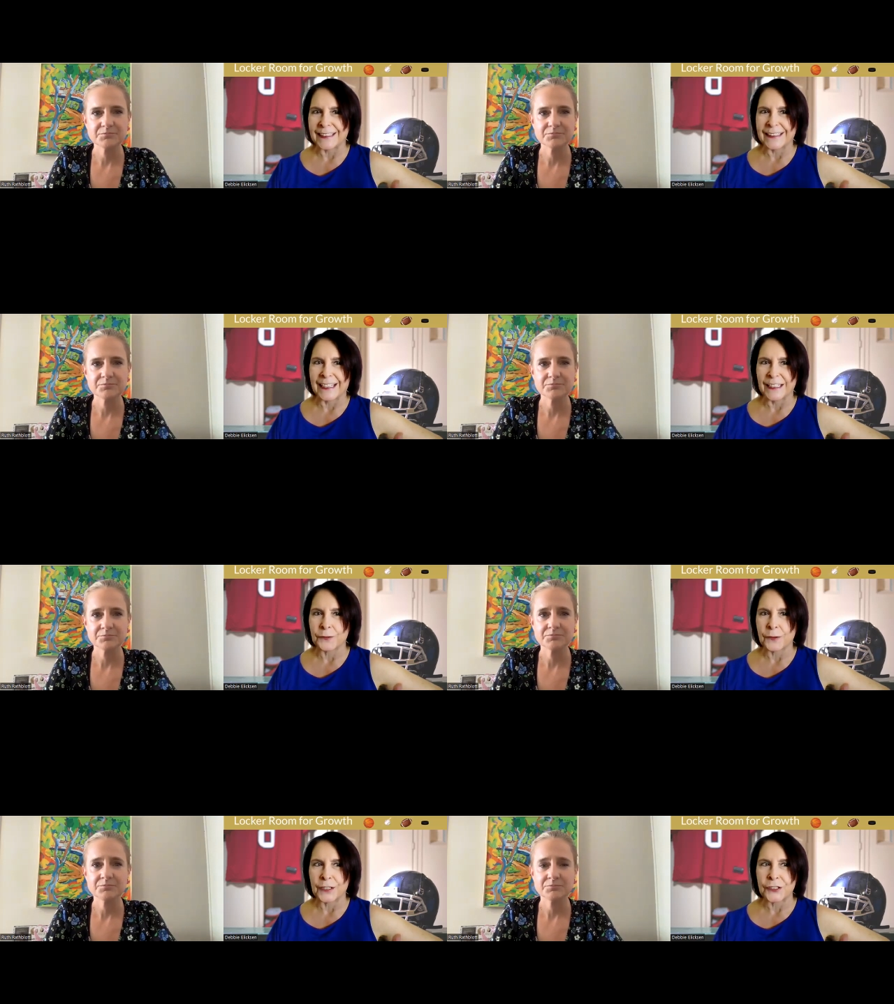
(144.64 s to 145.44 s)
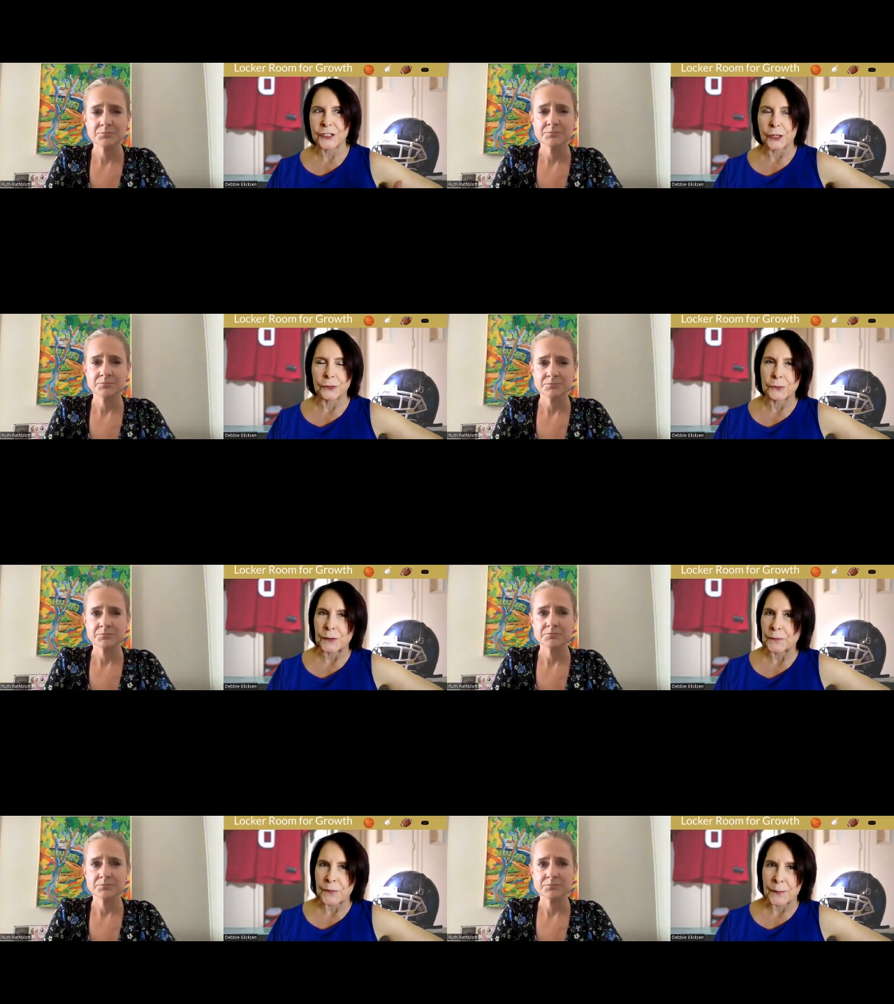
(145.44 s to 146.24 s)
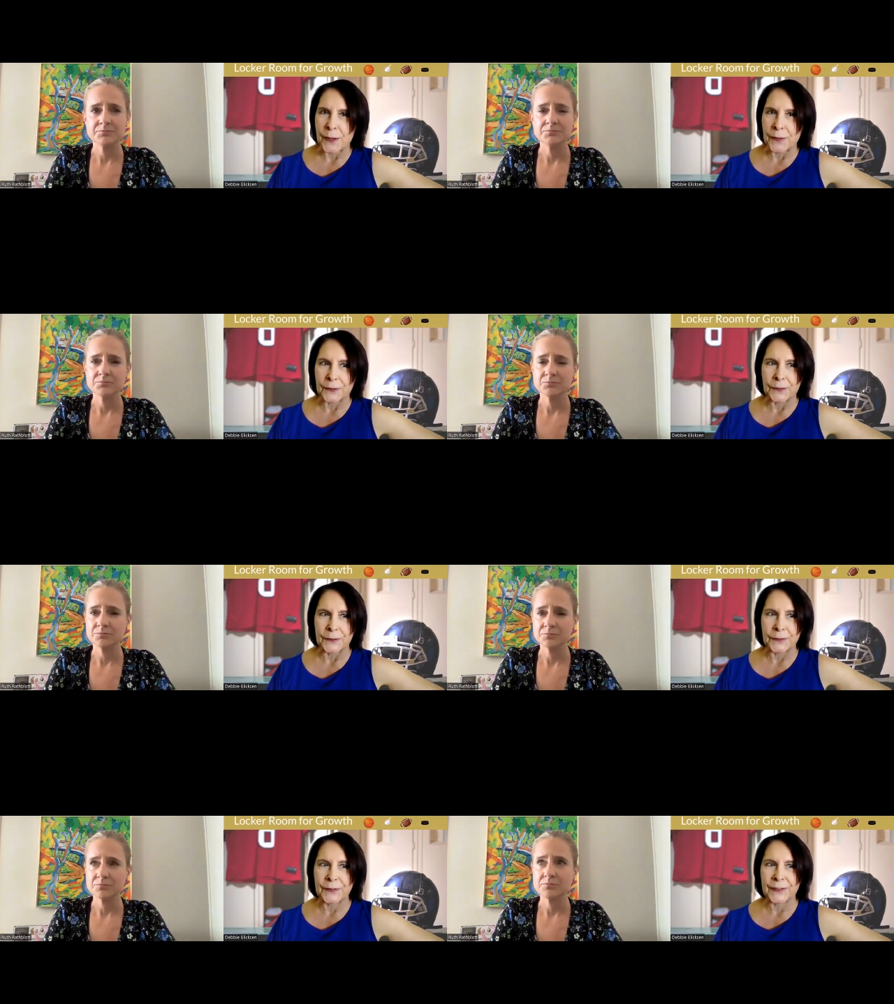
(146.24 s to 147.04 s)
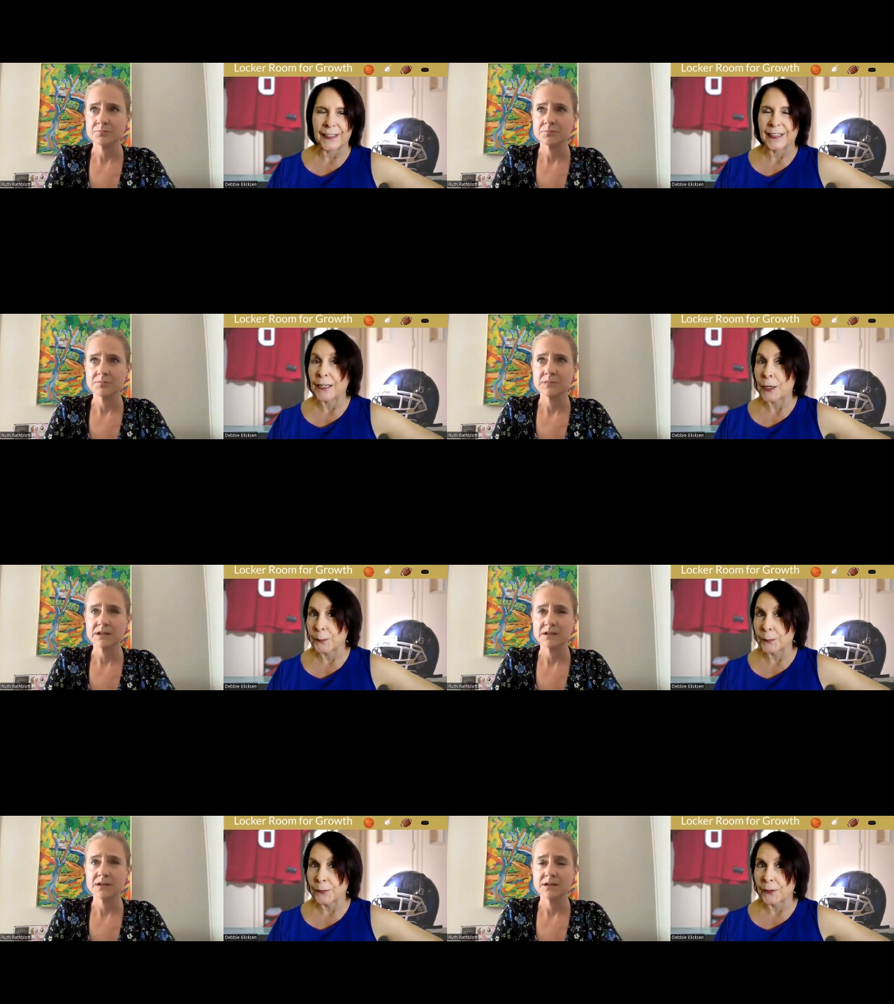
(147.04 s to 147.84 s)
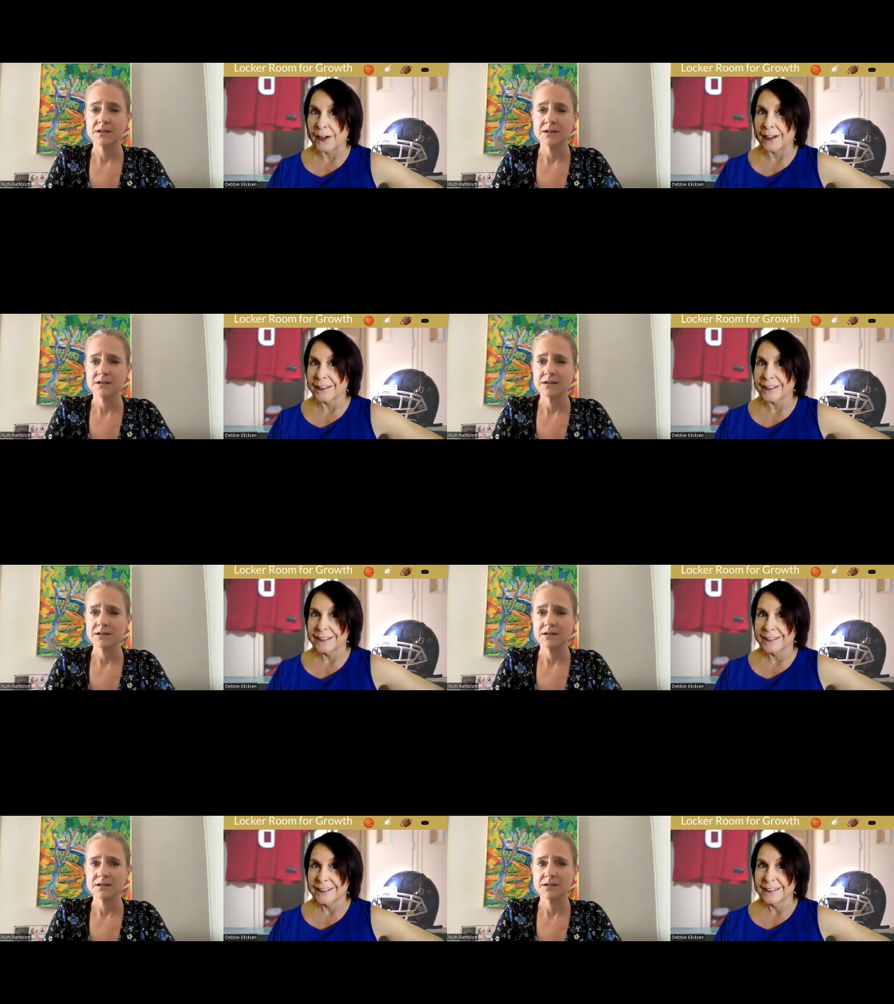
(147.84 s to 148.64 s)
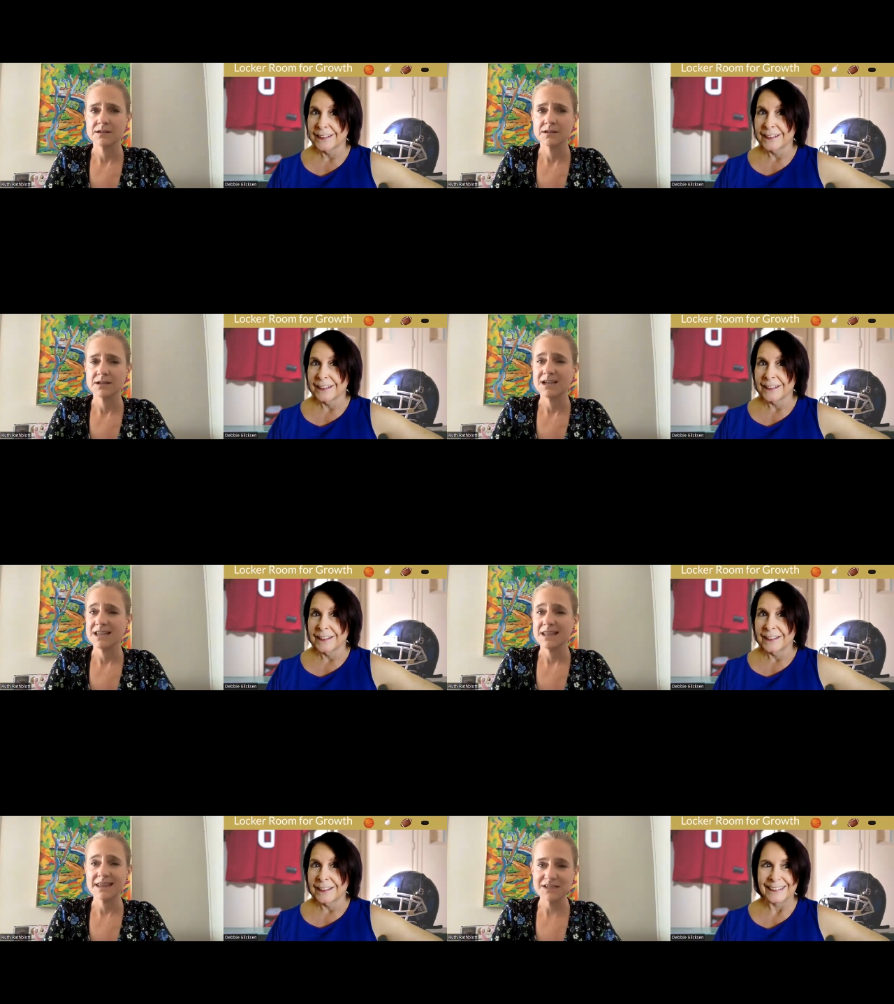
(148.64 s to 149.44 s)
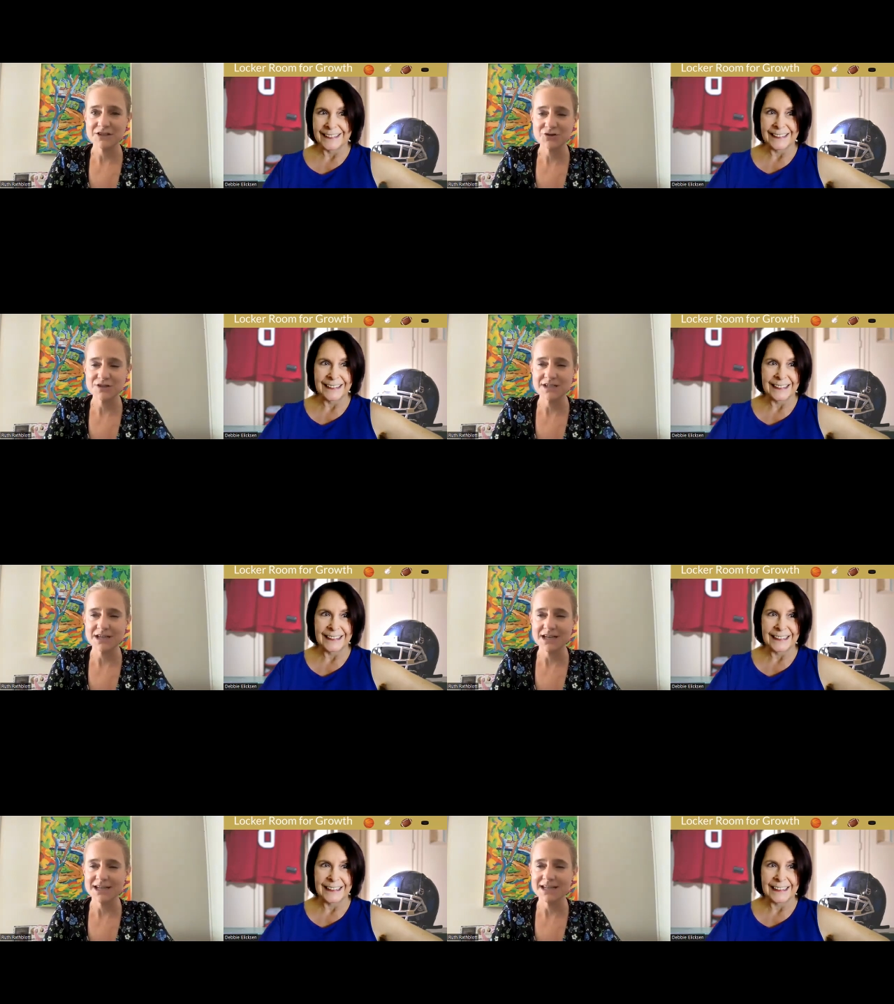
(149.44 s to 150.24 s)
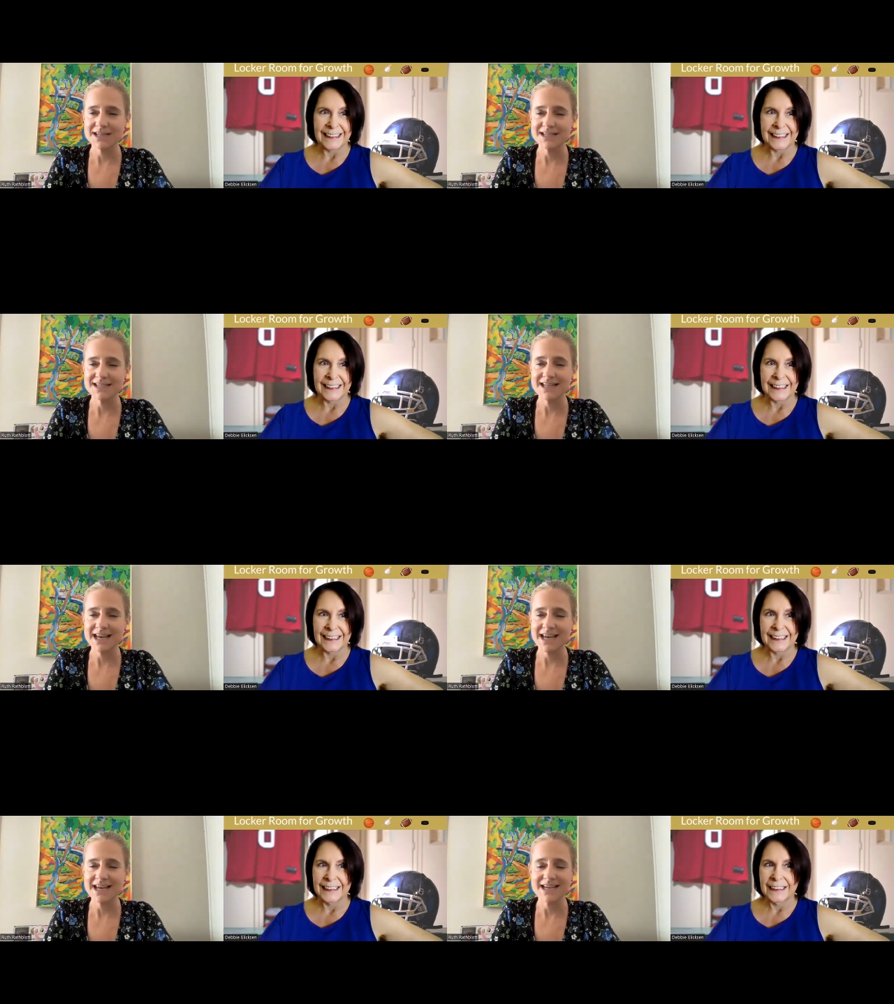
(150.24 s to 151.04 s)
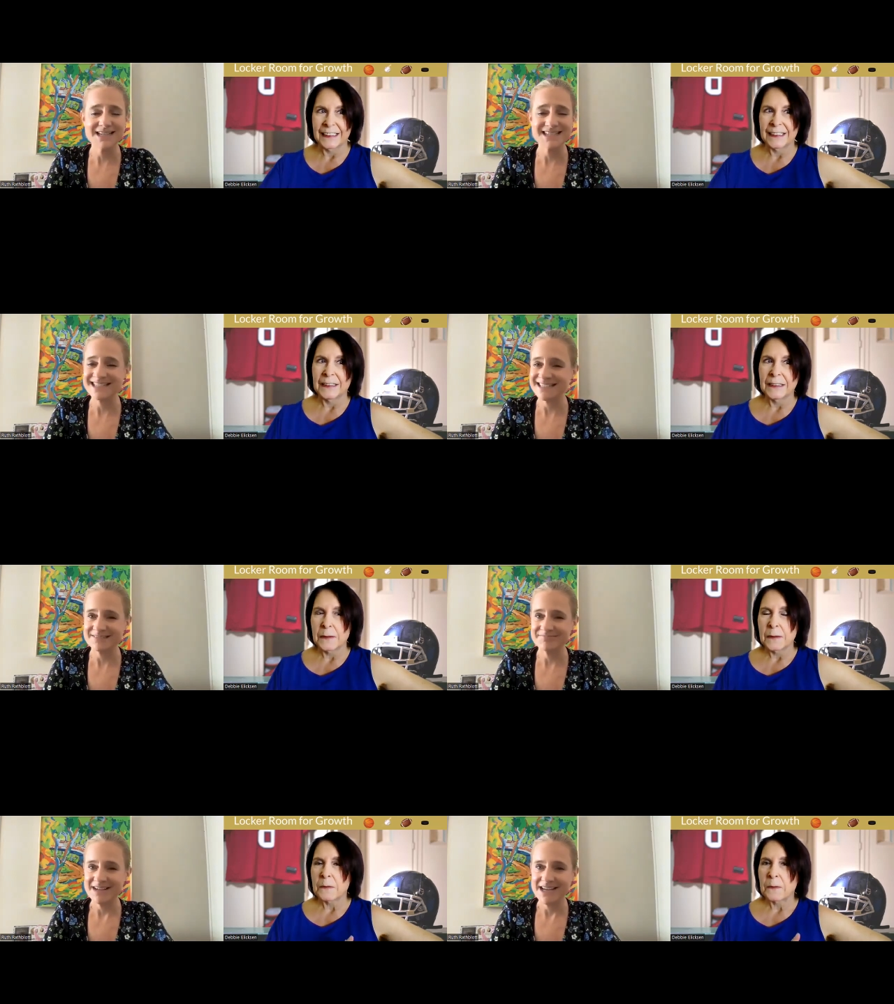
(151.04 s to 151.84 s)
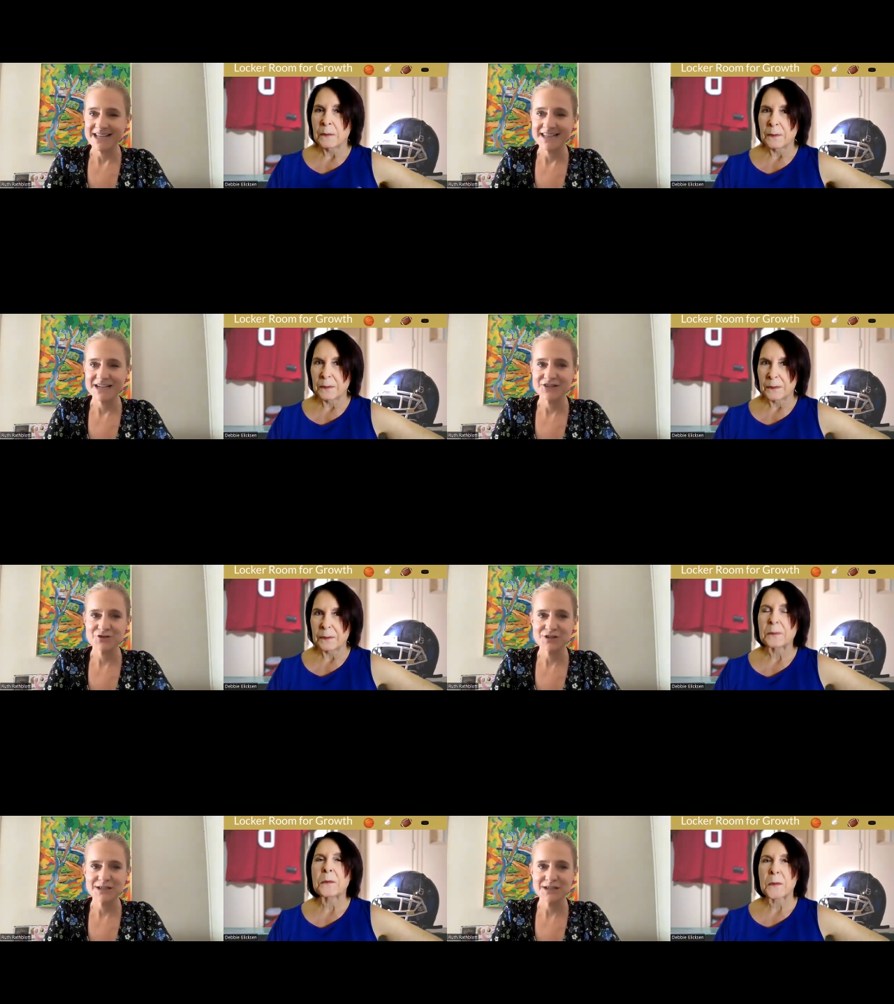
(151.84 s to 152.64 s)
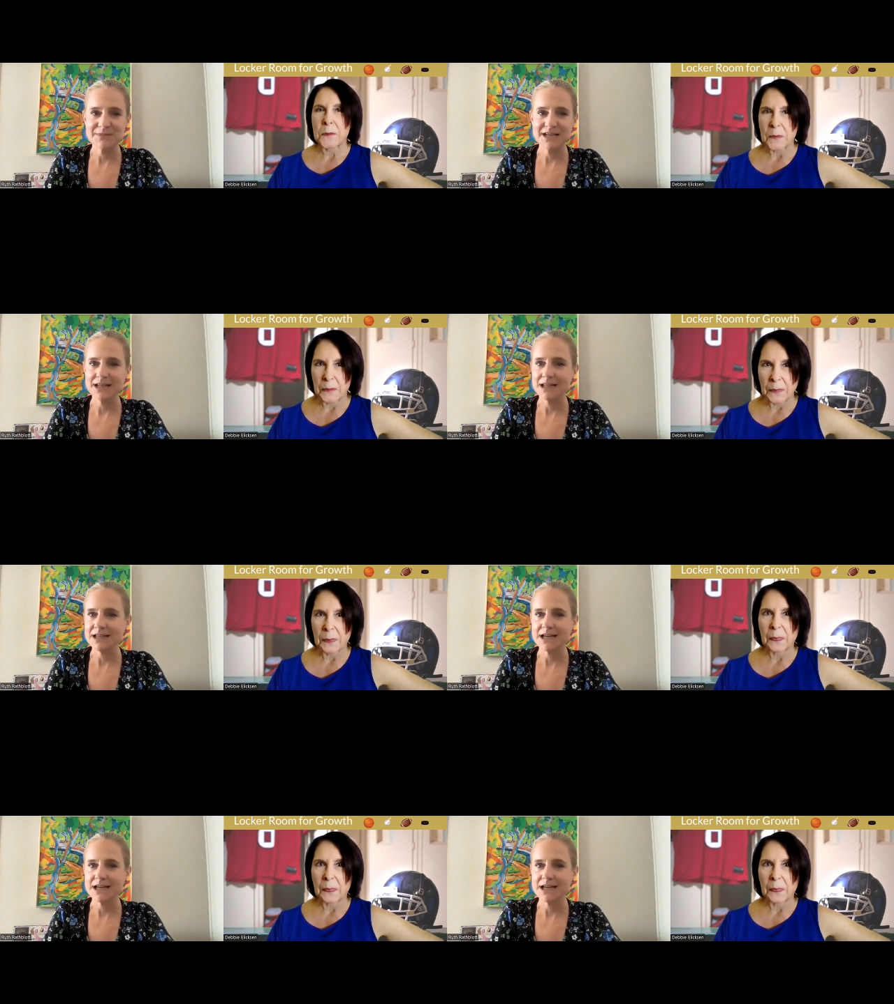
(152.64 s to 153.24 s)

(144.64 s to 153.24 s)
Speaker 1: Did they try to shelter it from others and help you hide?
Speaker 2: What's interesting is they didn't. They treated me